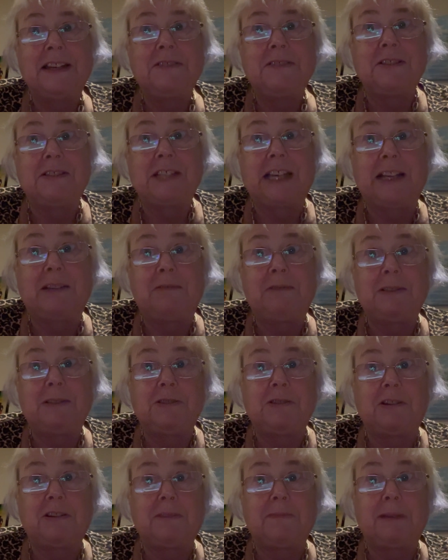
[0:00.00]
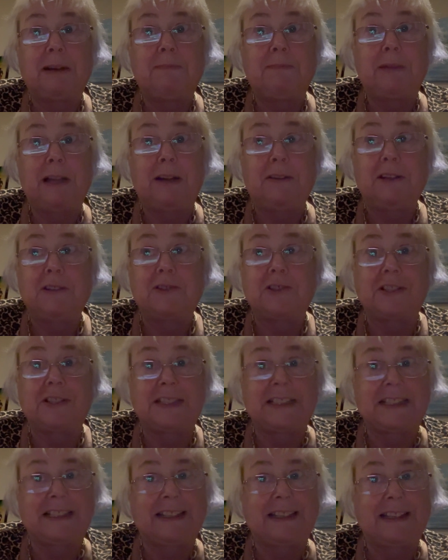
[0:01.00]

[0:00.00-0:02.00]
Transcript: Today I will talk about blockages.